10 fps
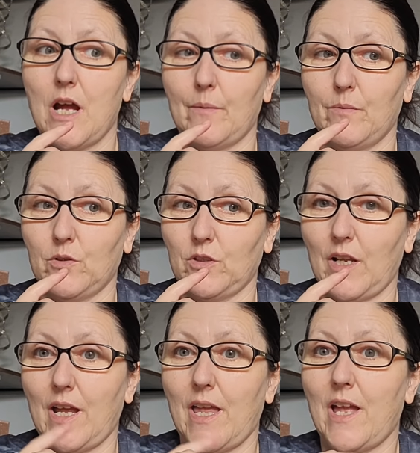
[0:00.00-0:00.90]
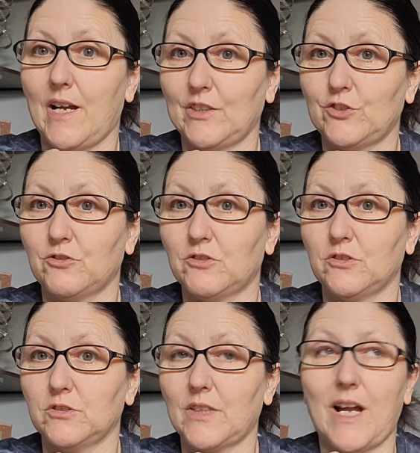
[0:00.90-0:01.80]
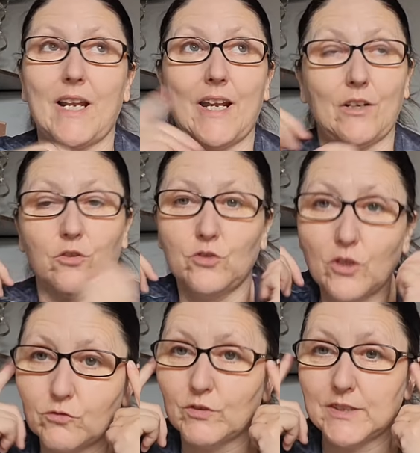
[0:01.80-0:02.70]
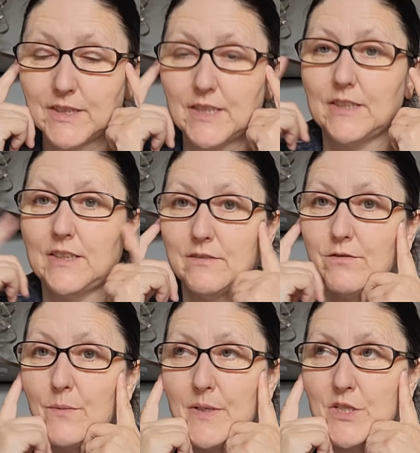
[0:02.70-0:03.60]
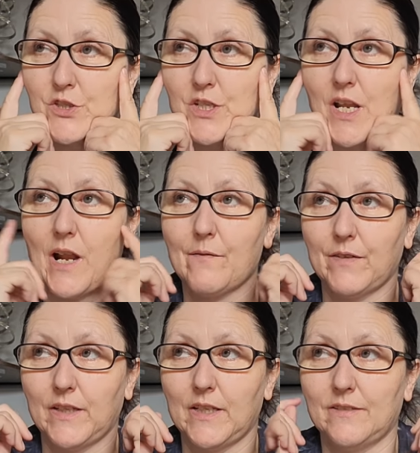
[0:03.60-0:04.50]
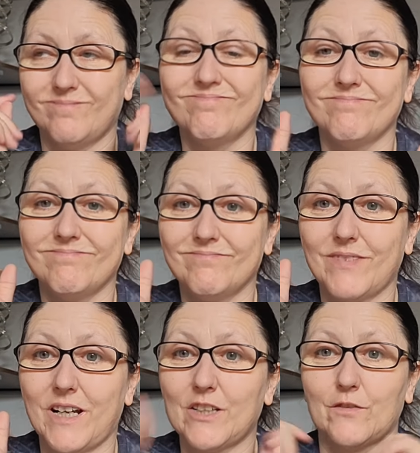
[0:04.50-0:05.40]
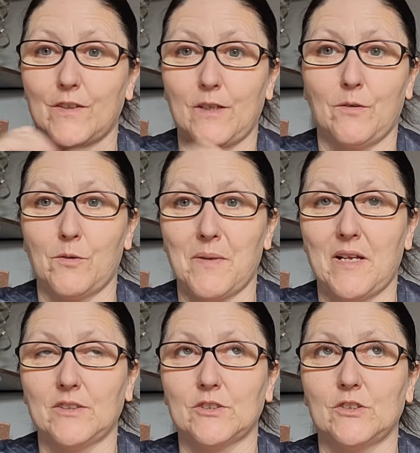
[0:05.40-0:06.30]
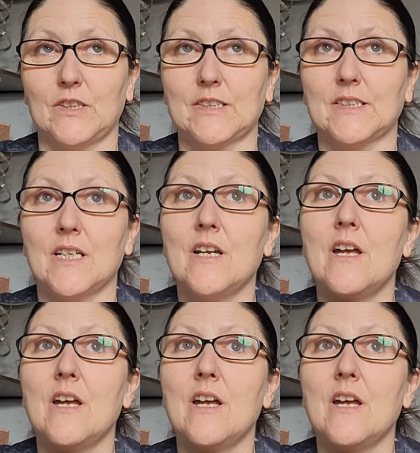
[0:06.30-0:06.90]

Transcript: I'm not gonna lie, I struggled and I could not retain the information. And I'm thinking, I don't think I'm gonna be able to do this.